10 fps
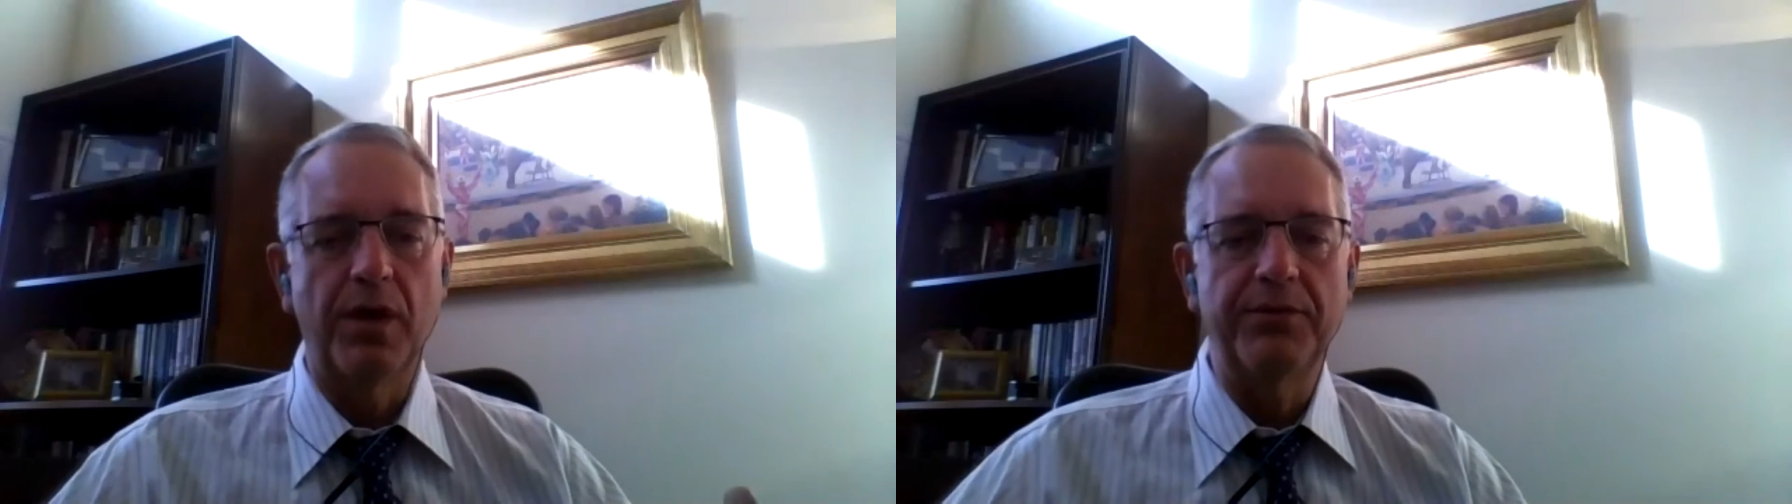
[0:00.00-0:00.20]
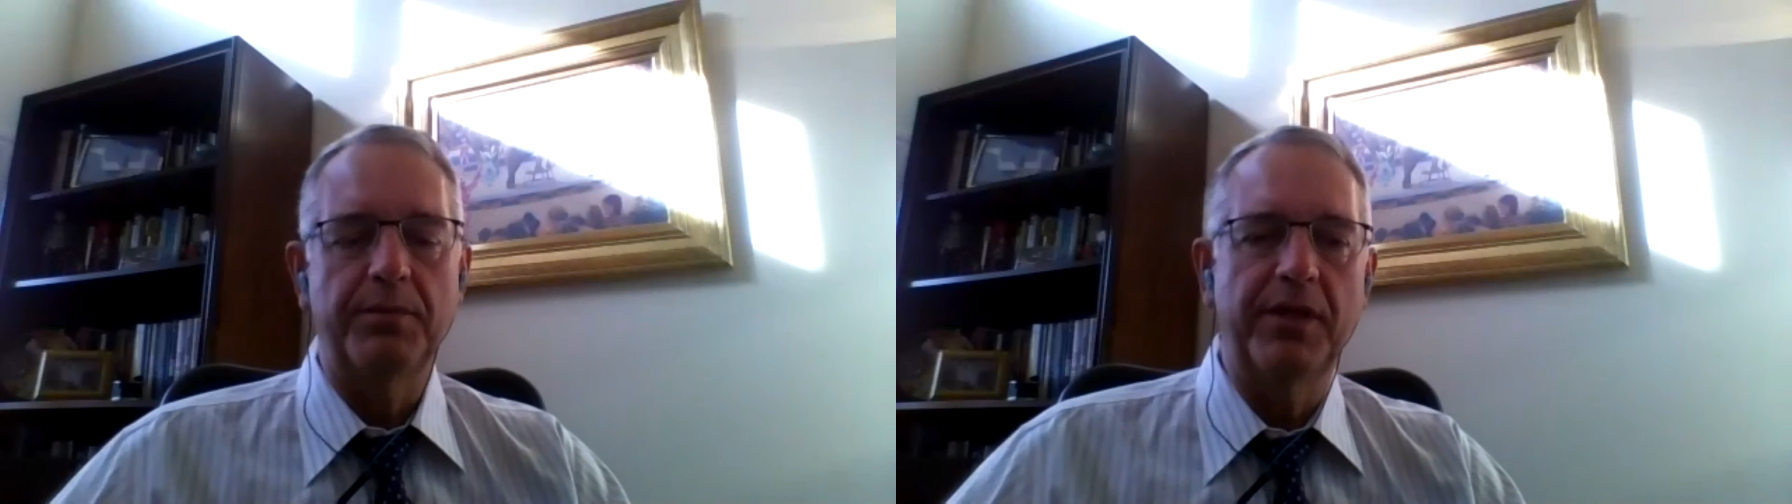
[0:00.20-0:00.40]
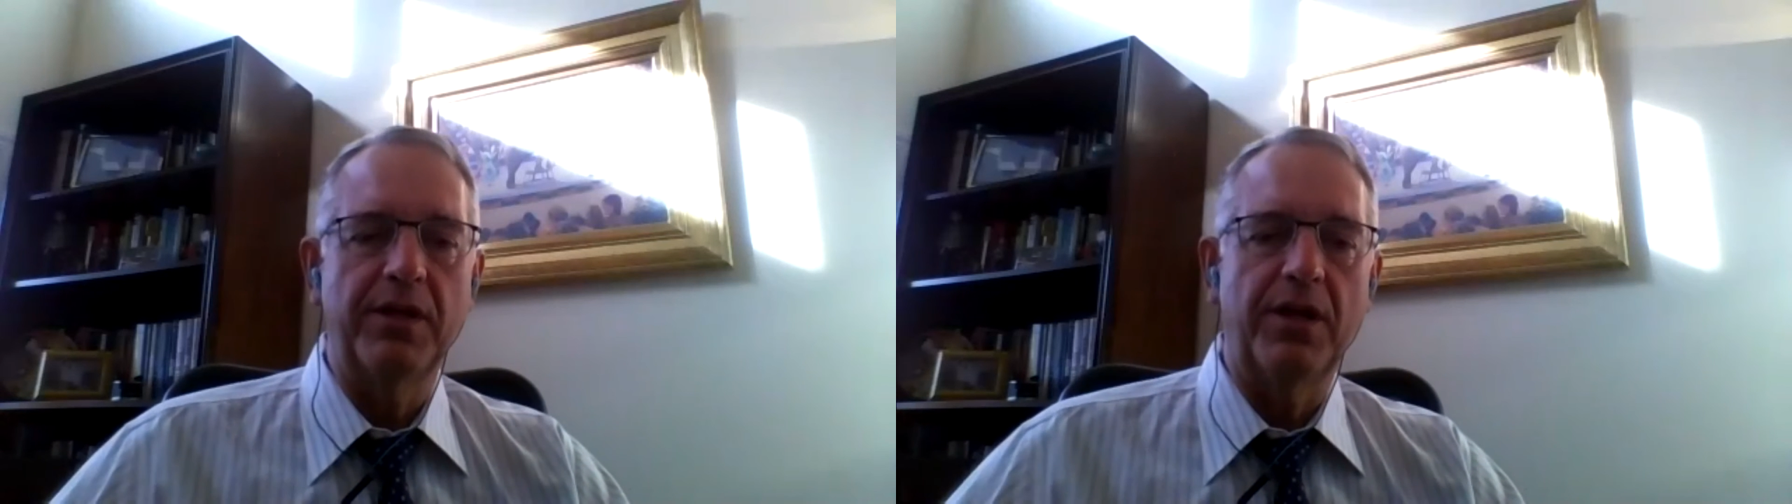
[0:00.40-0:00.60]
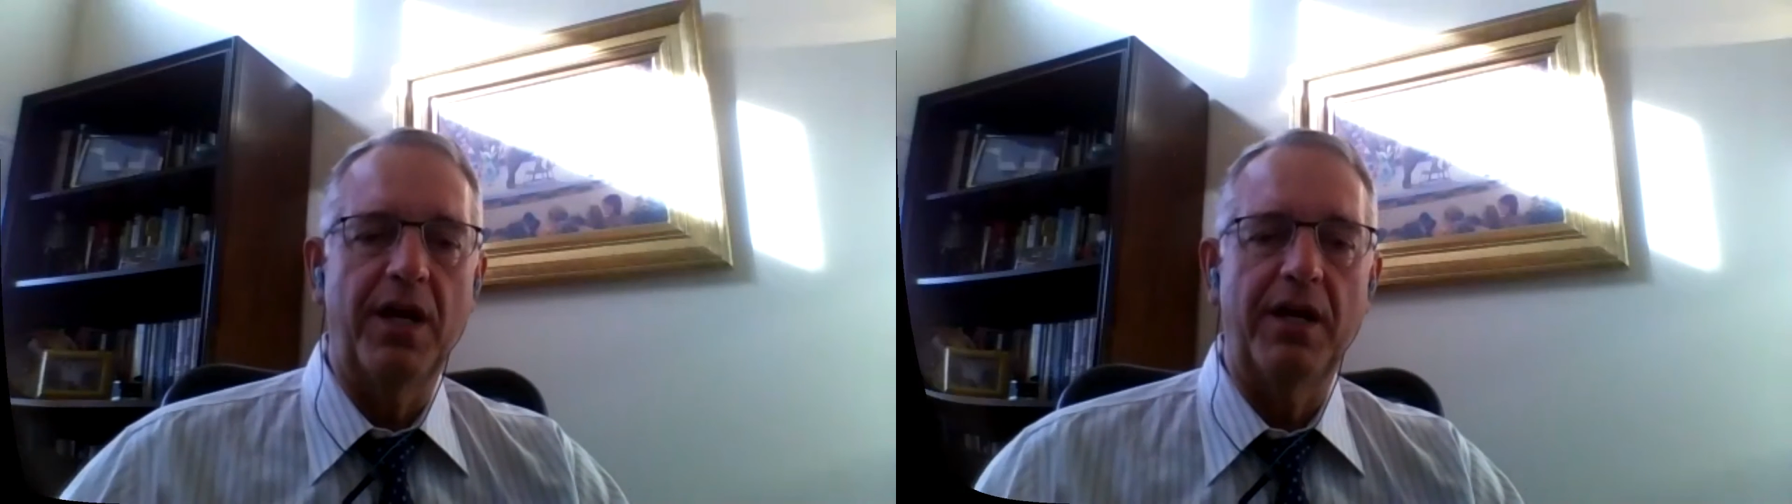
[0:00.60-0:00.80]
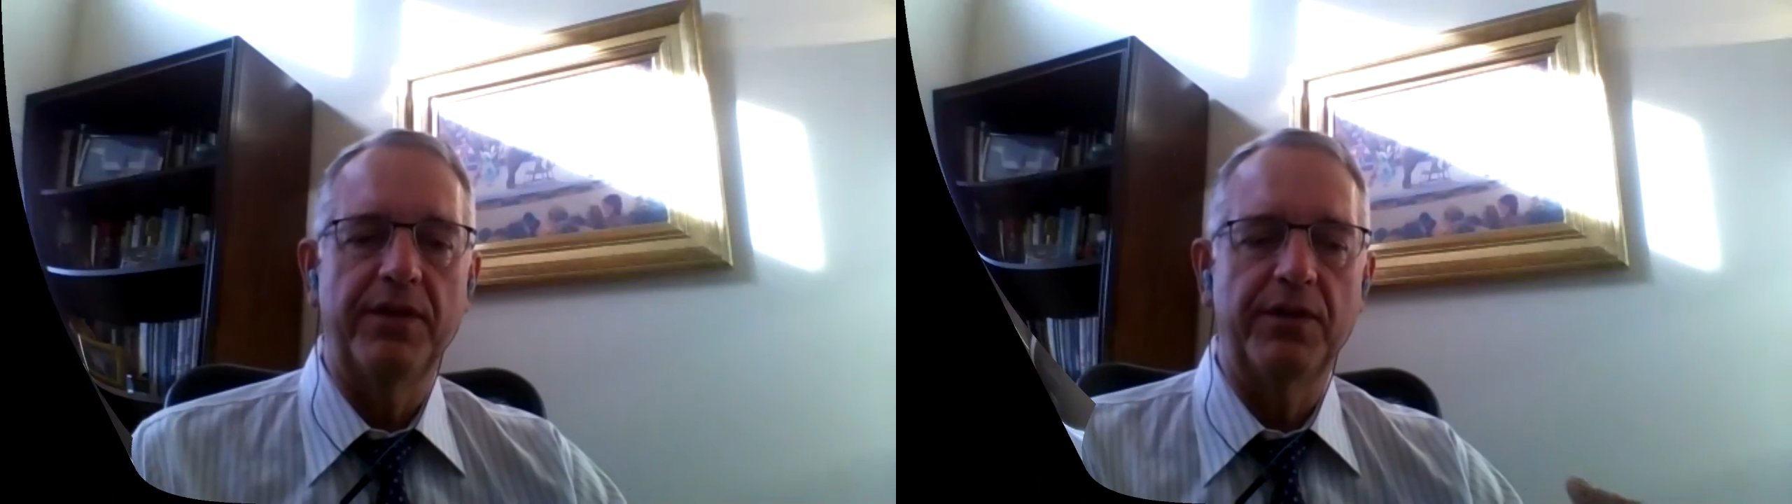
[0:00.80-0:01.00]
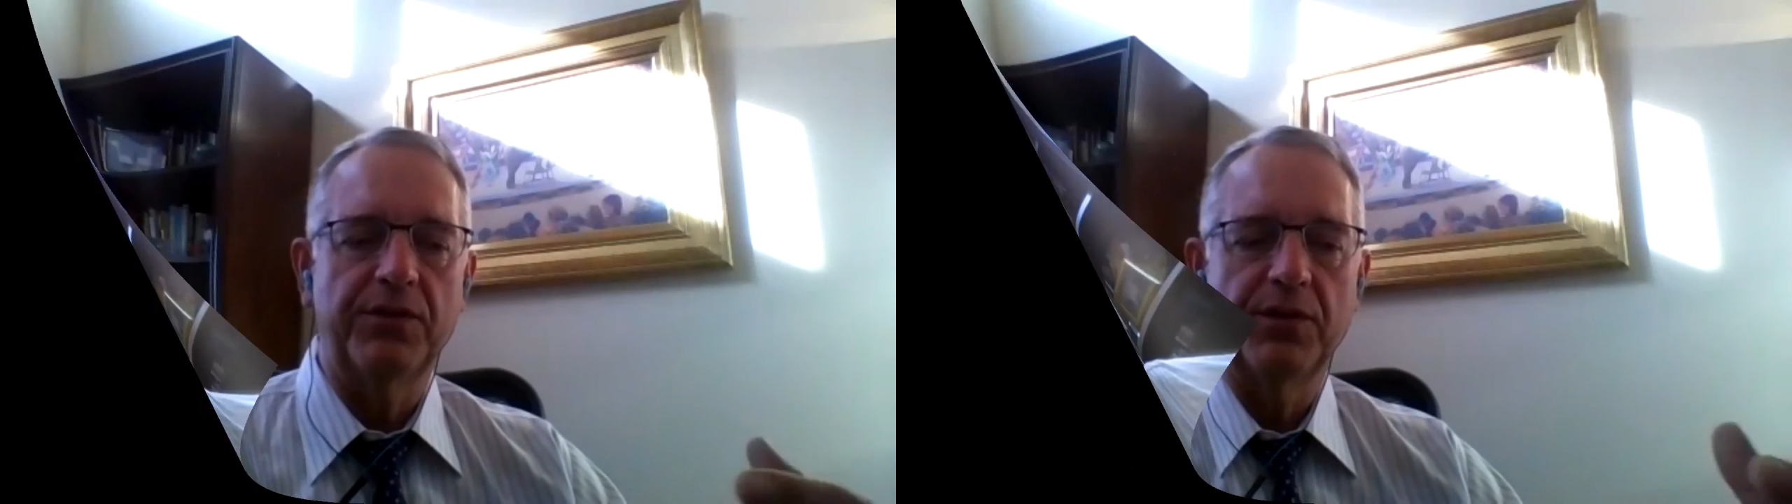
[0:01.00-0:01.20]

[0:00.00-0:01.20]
has a bigger office, or